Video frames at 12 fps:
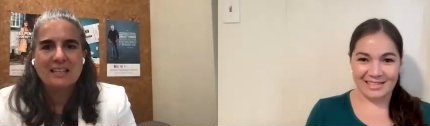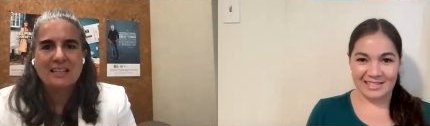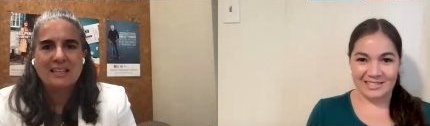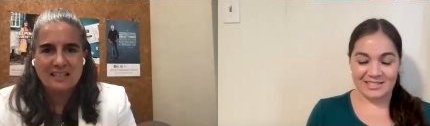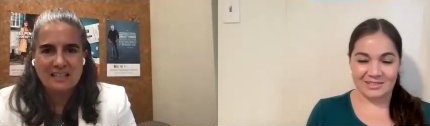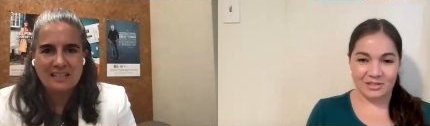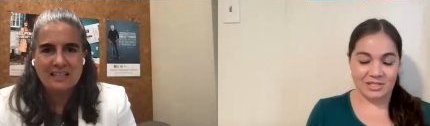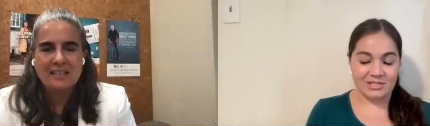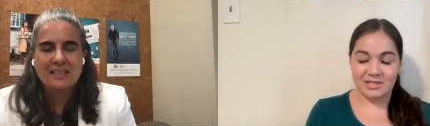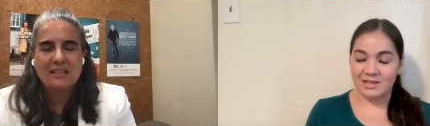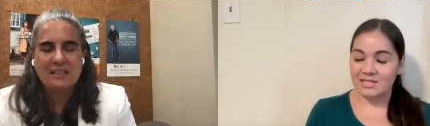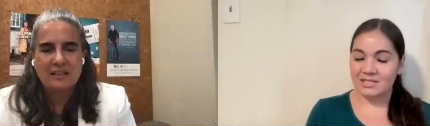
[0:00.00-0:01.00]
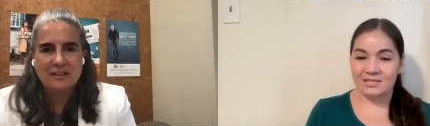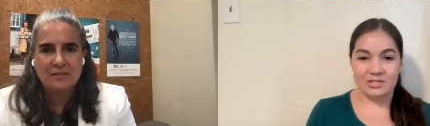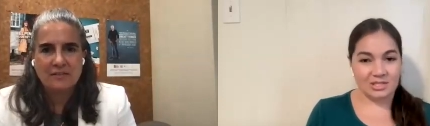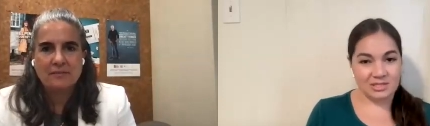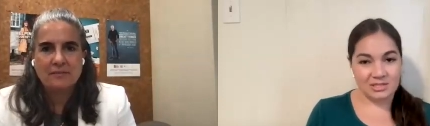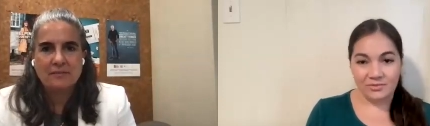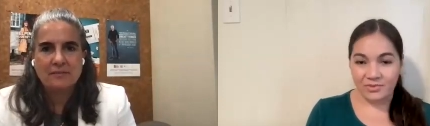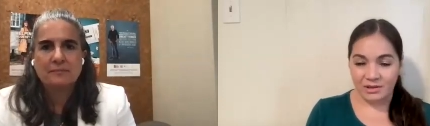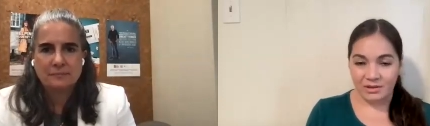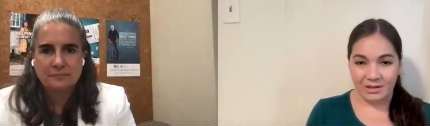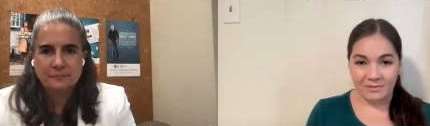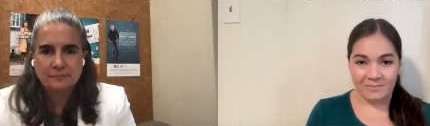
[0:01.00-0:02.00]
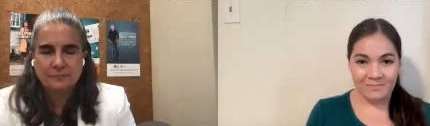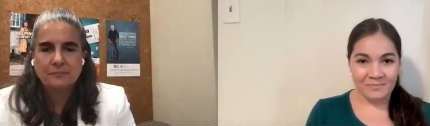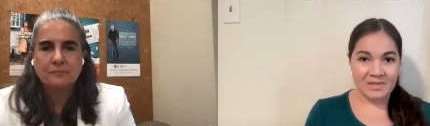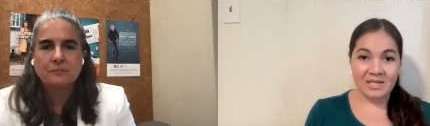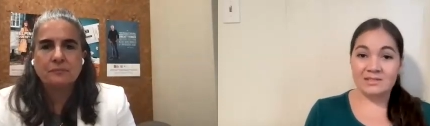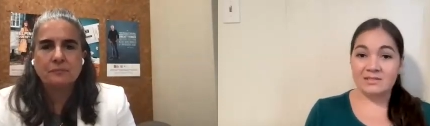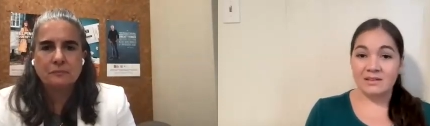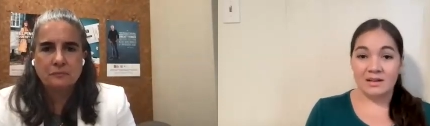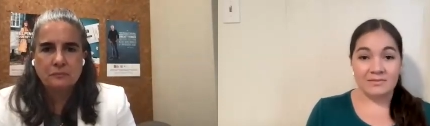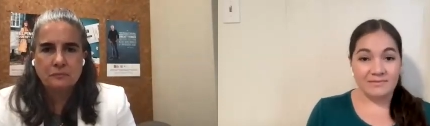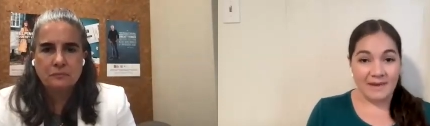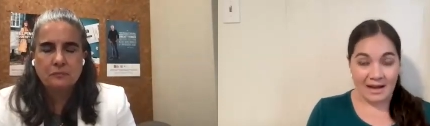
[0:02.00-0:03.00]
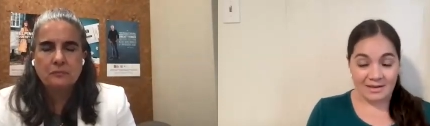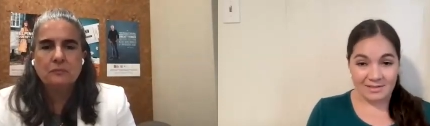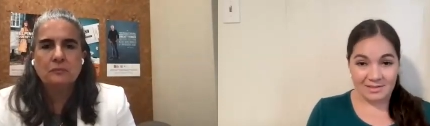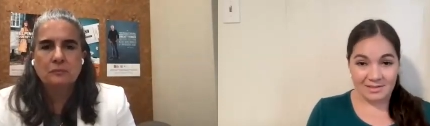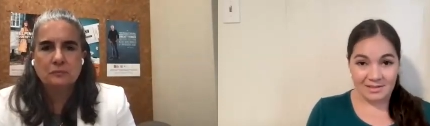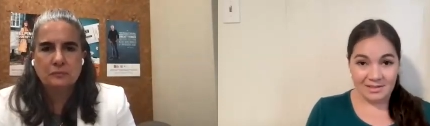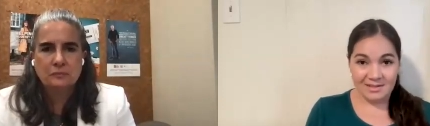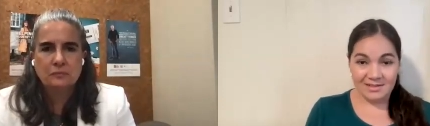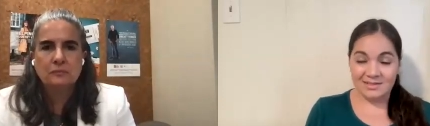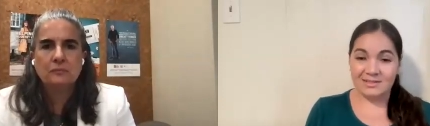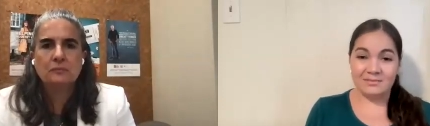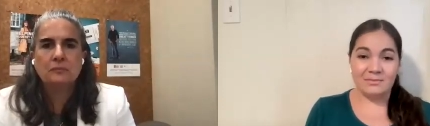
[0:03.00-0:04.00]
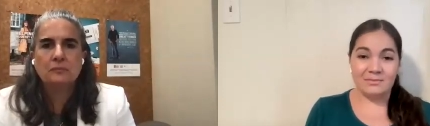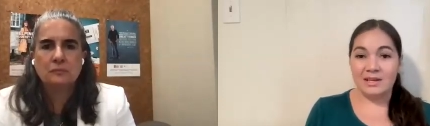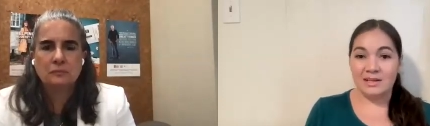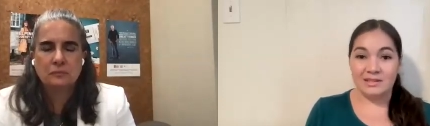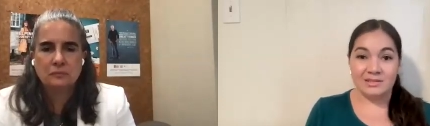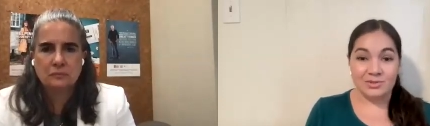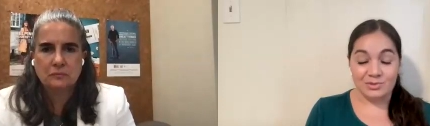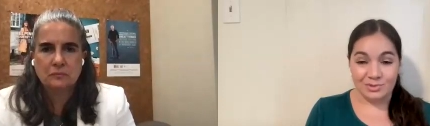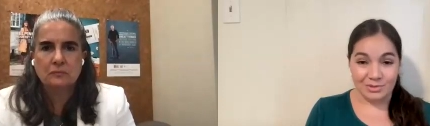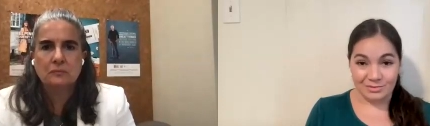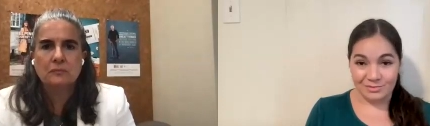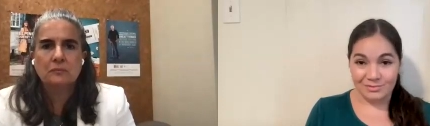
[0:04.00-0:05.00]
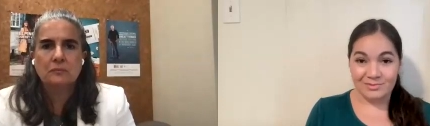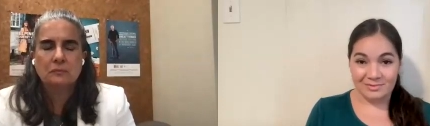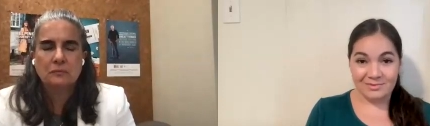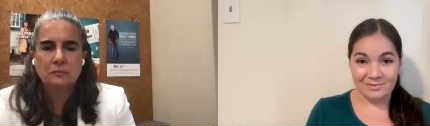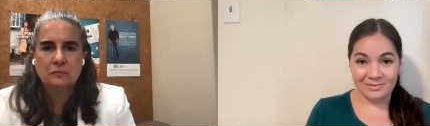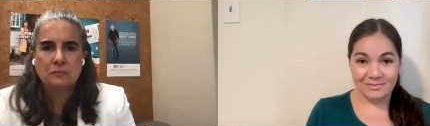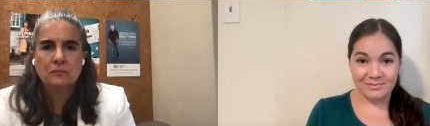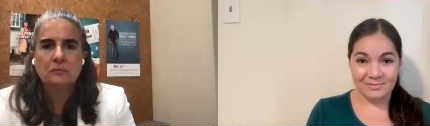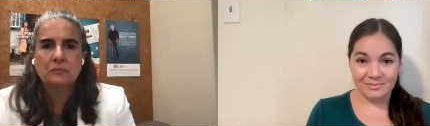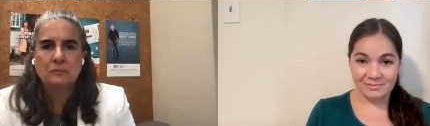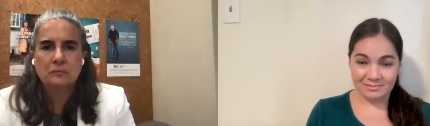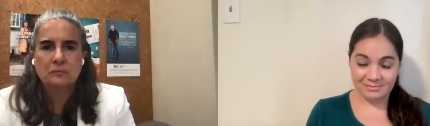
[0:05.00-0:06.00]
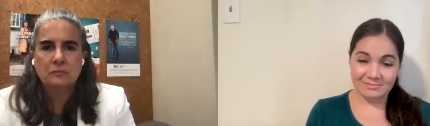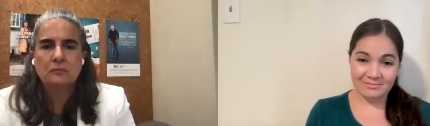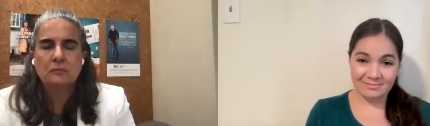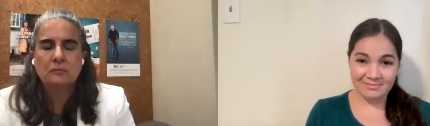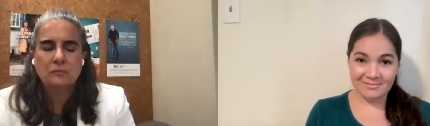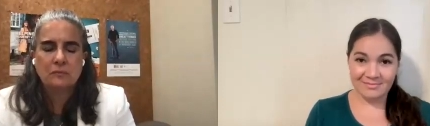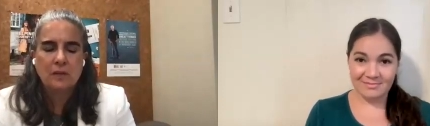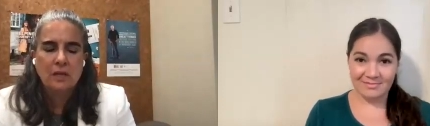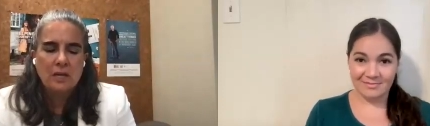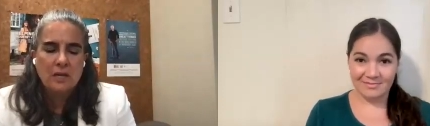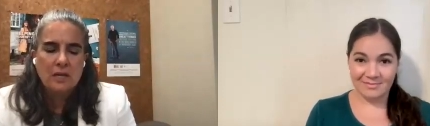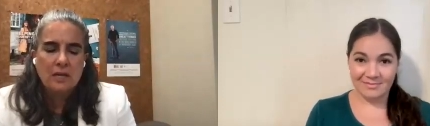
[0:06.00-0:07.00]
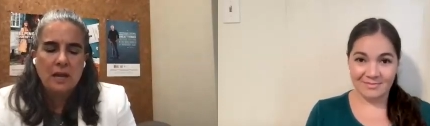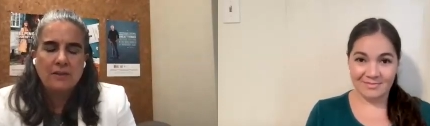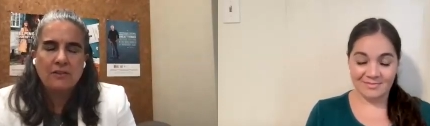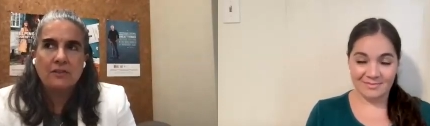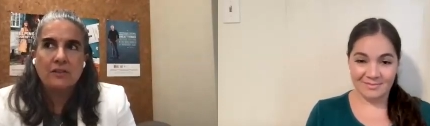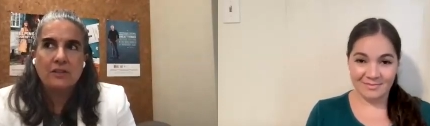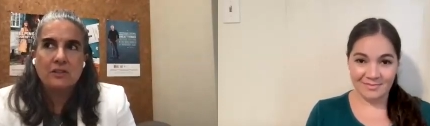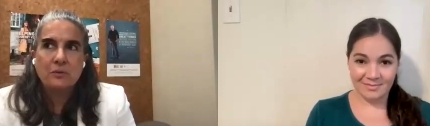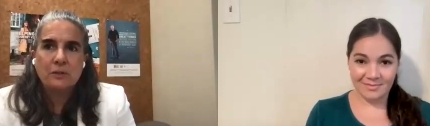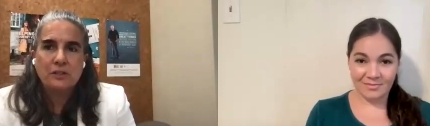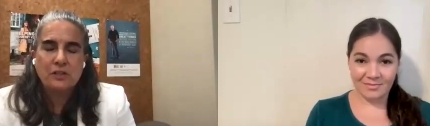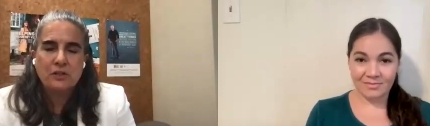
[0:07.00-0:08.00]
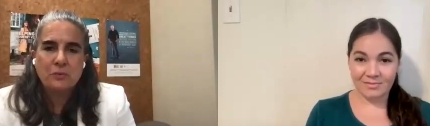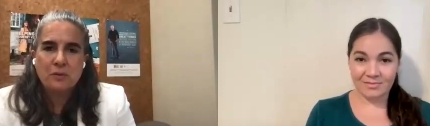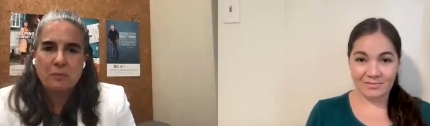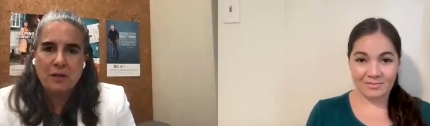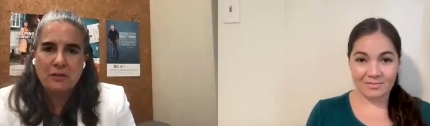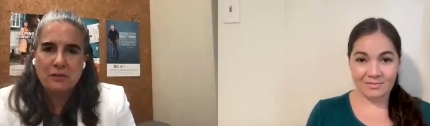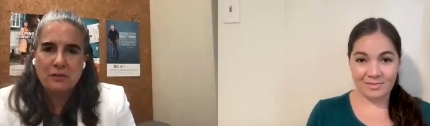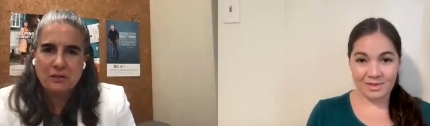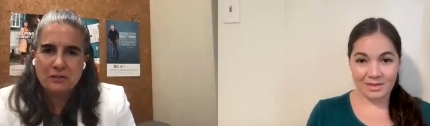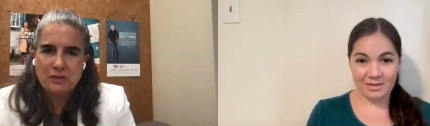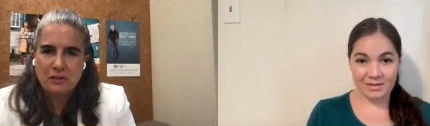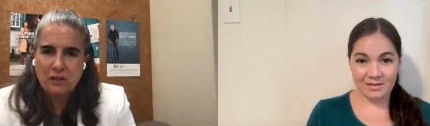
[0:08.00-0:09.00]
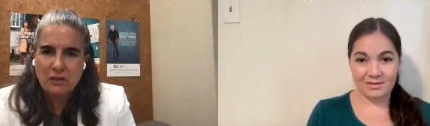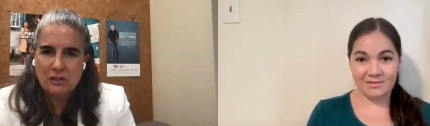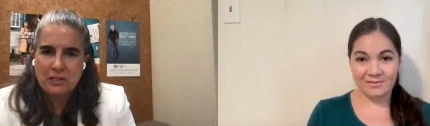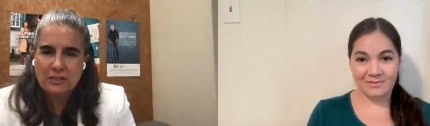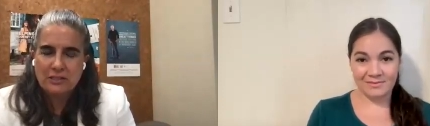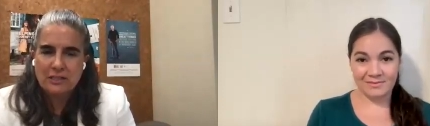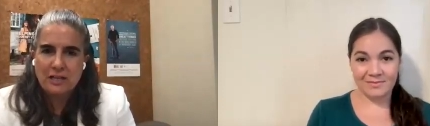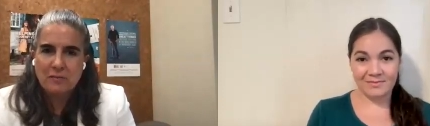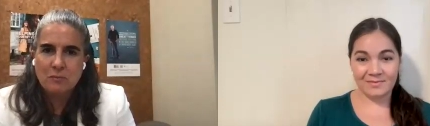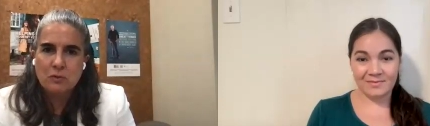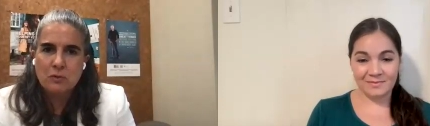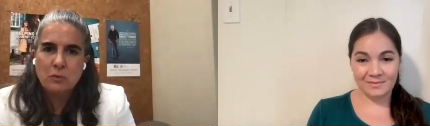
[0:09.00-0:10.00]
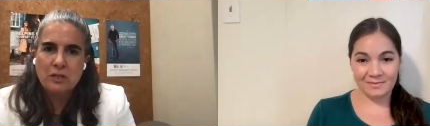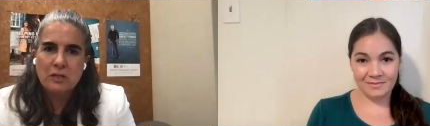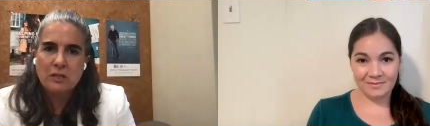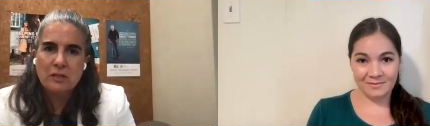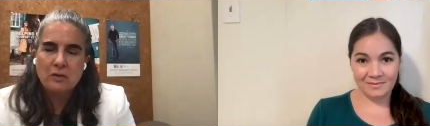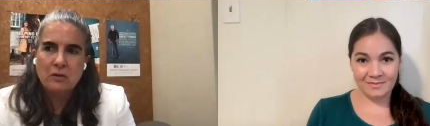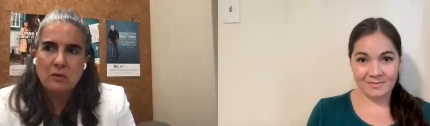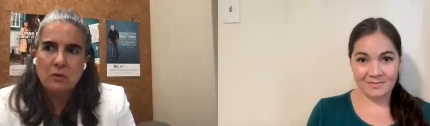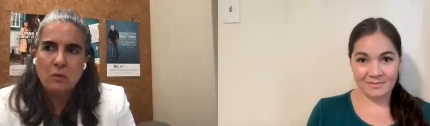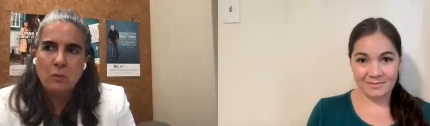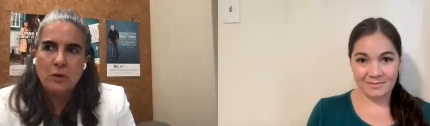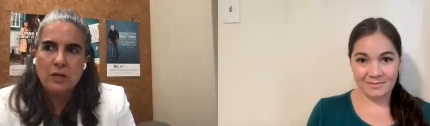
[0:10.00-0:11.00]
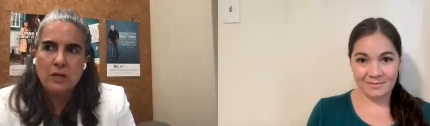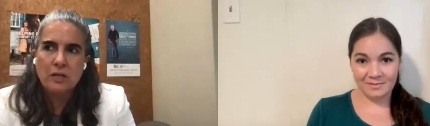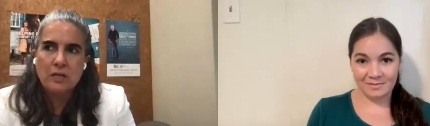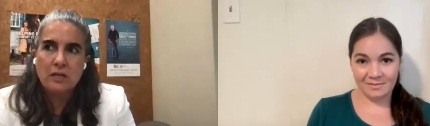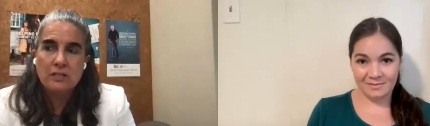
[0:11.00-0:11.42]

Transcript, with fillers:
Speaker 1: we like to do. These yeah. this is just a feeling. It's not a fact. doesn't mean that mm-hmm. it's true.
Speaker 2: Mm-hmm. I think that's a really good reminder because I think a lot of times we we